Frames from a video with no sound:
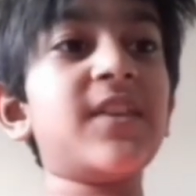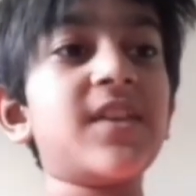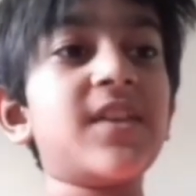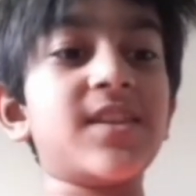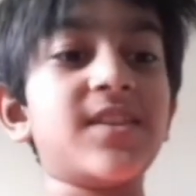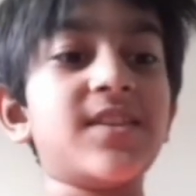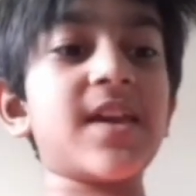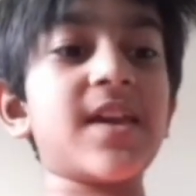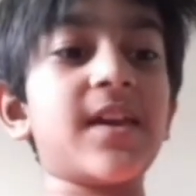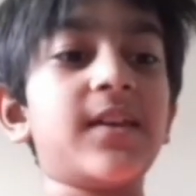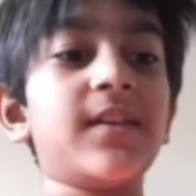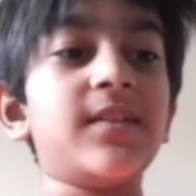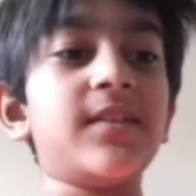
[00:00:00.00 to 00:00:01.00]
the
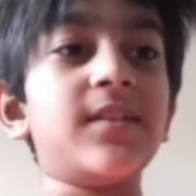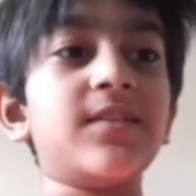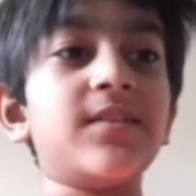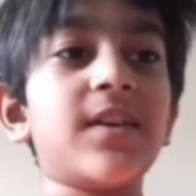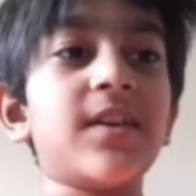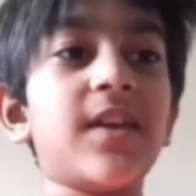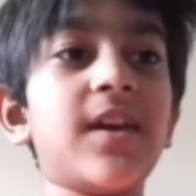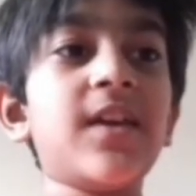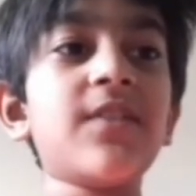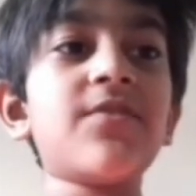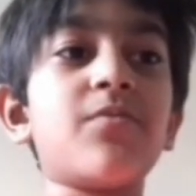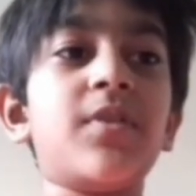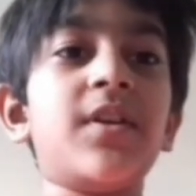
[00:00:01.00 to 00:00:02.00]
second is
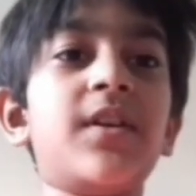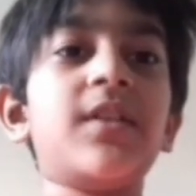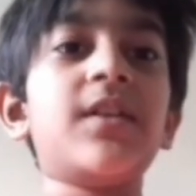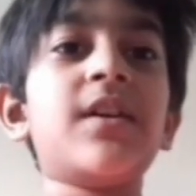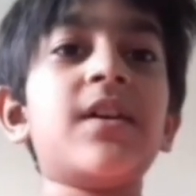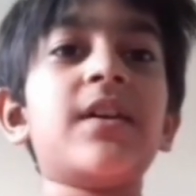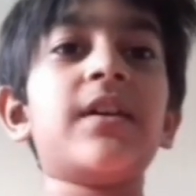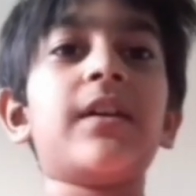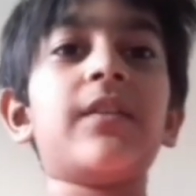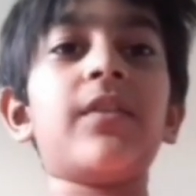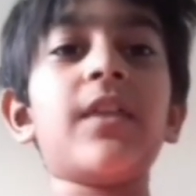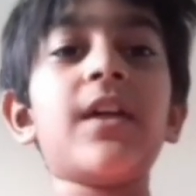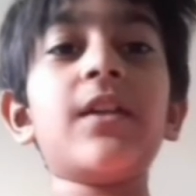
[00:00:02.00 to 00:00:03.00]
a3,
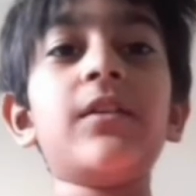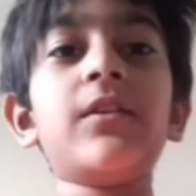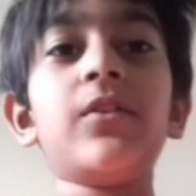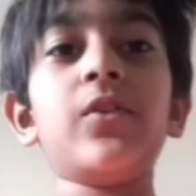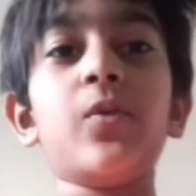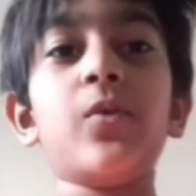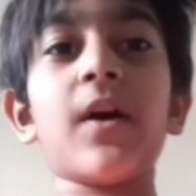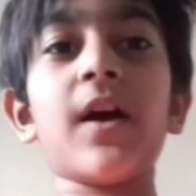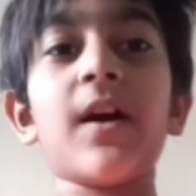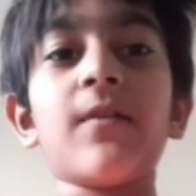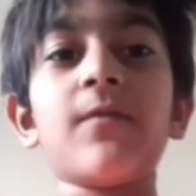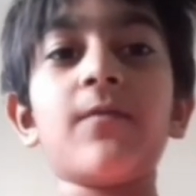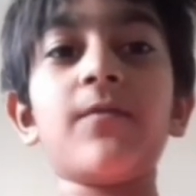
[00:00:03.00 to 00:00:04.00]
and then you
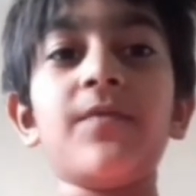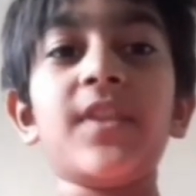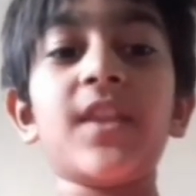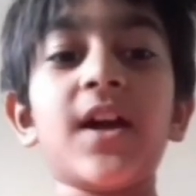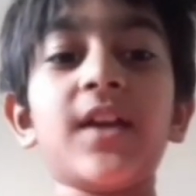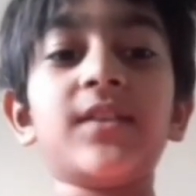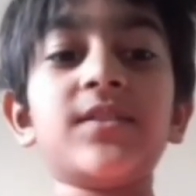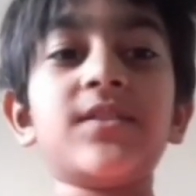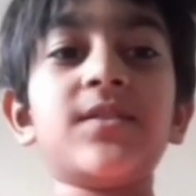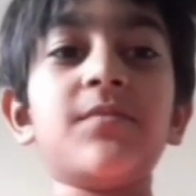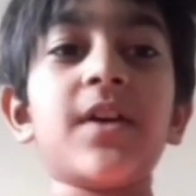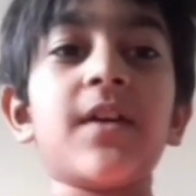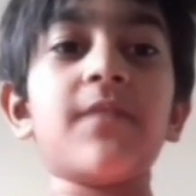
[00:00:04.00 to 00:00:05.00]
have knight to
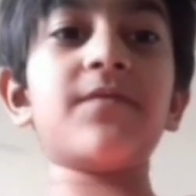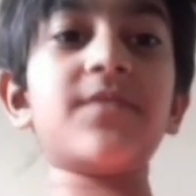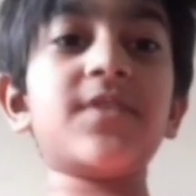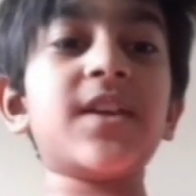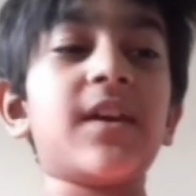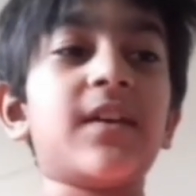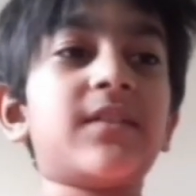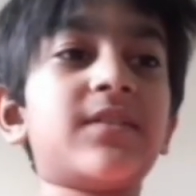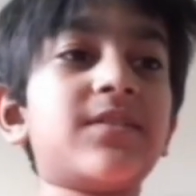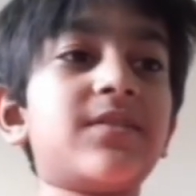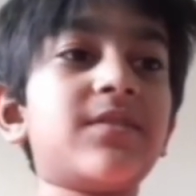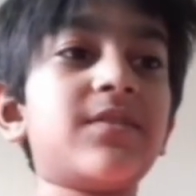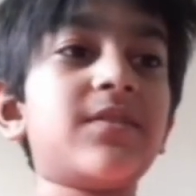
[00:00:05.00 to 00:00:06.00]

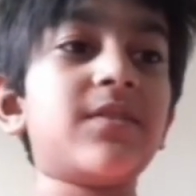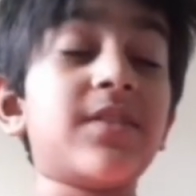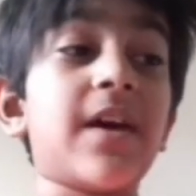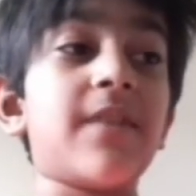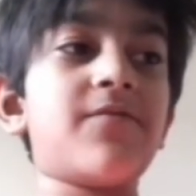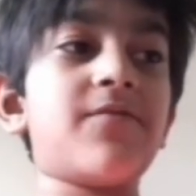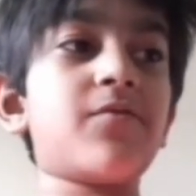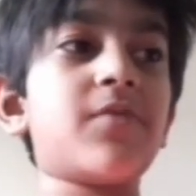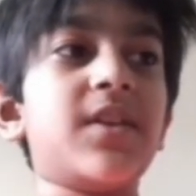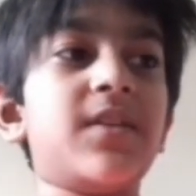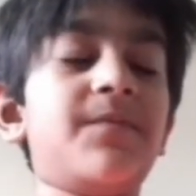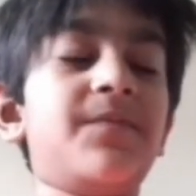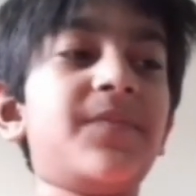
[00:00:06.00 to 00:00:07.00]
f6 to
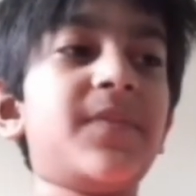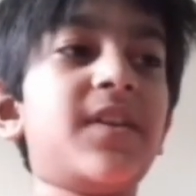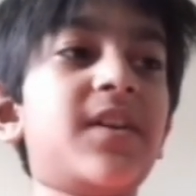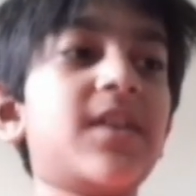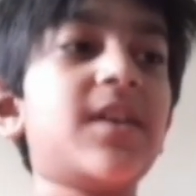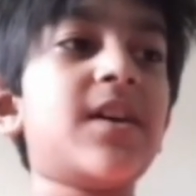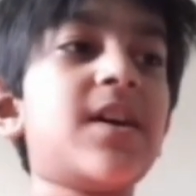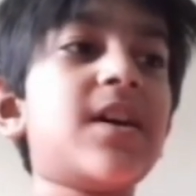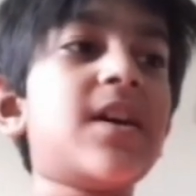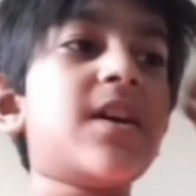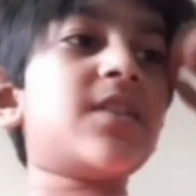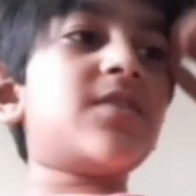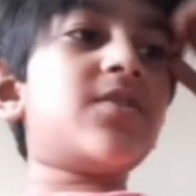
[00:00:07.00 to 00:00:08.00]
f3.
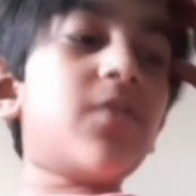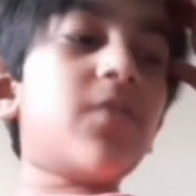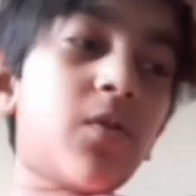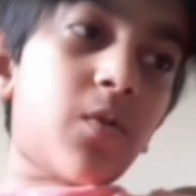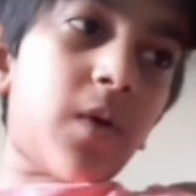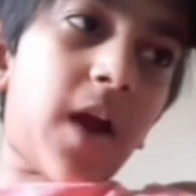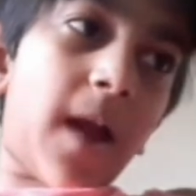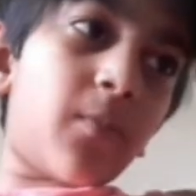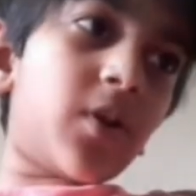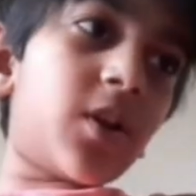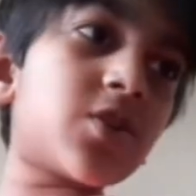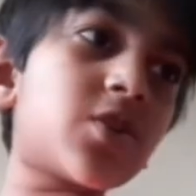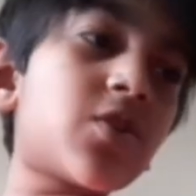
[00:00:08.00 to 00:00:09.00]
So I'm
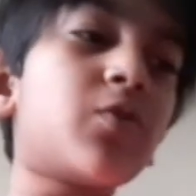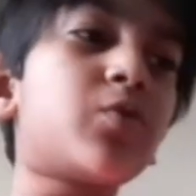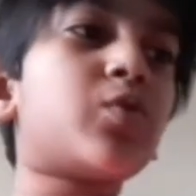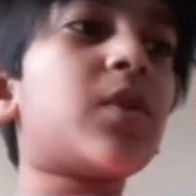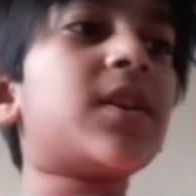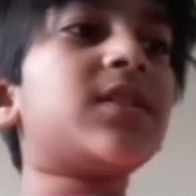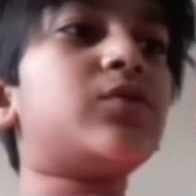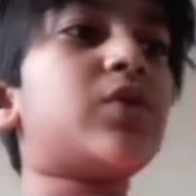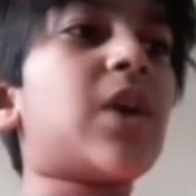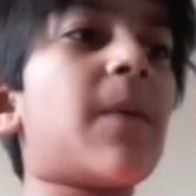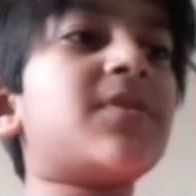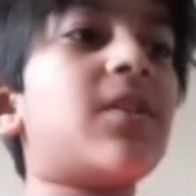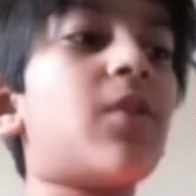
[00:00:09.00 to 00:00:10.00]
going to show you tricks and
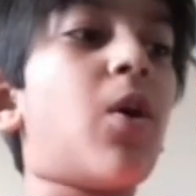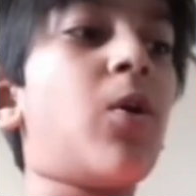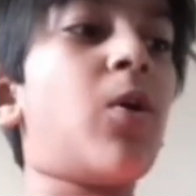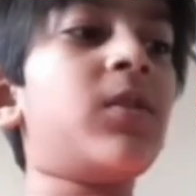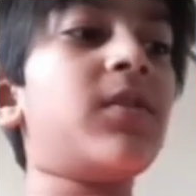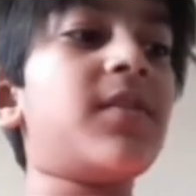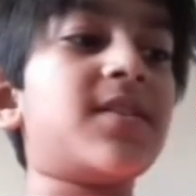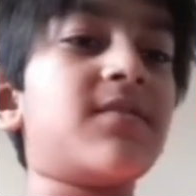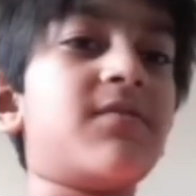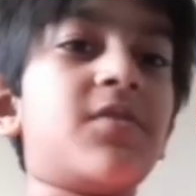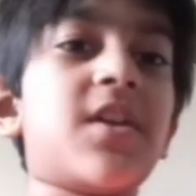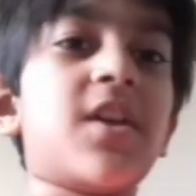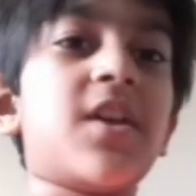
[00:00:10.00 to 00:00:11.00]
traps in all these
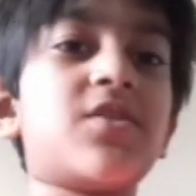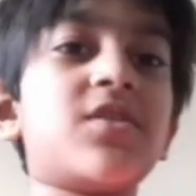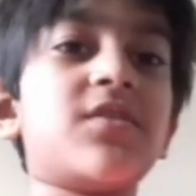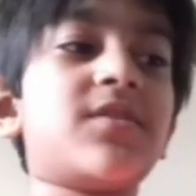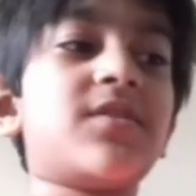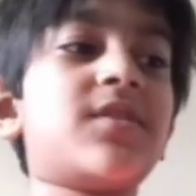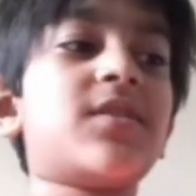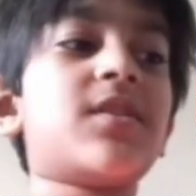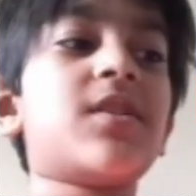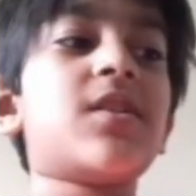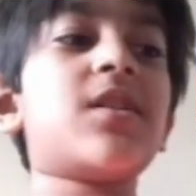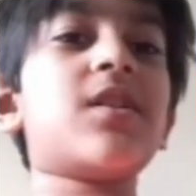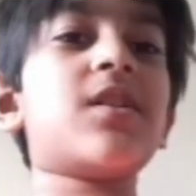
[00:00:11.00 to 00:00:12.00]
variations.
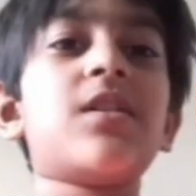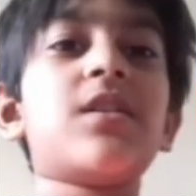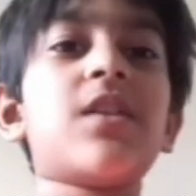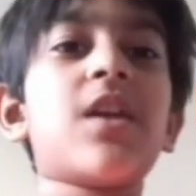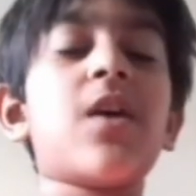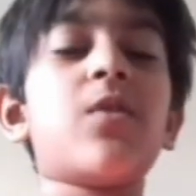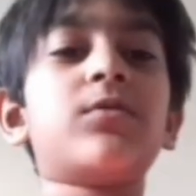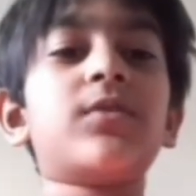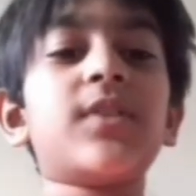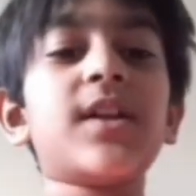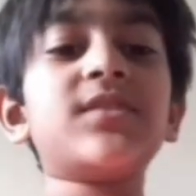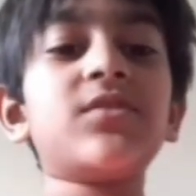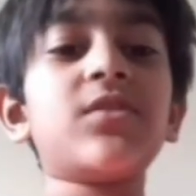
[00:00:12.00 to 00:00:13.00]
Now
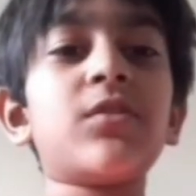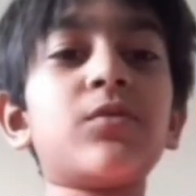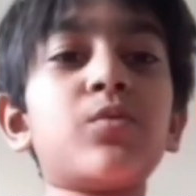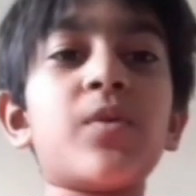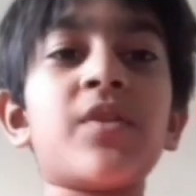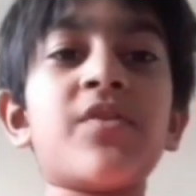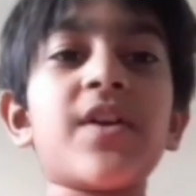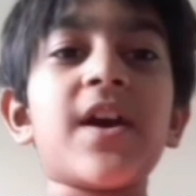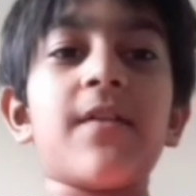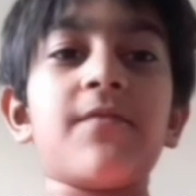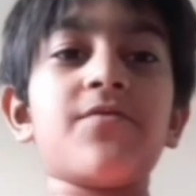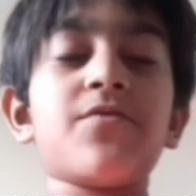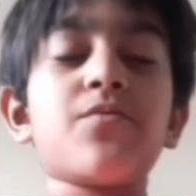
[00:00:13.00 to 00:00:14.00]
let's start with
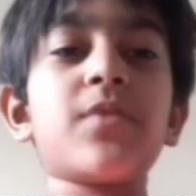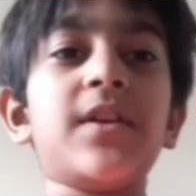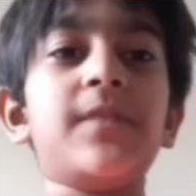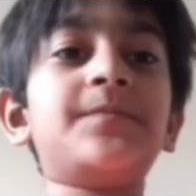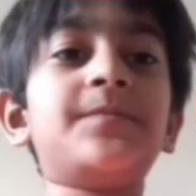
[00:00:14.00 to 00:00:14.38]
f3.